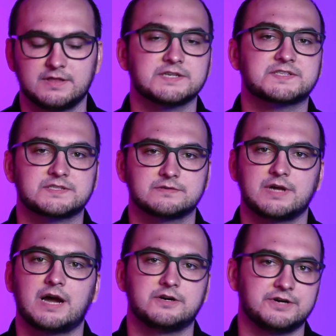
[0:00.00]
thus
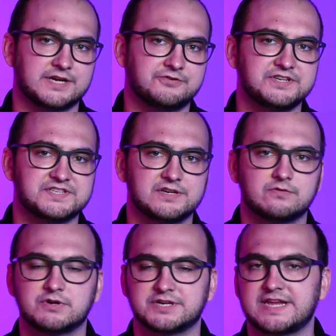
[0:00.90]
either increasing
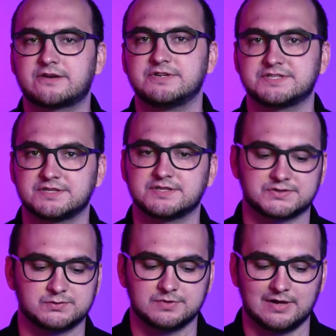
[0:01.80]
or decreasing the
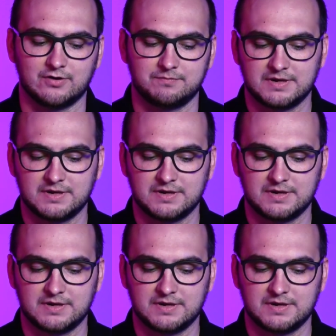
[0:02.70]
zoom level.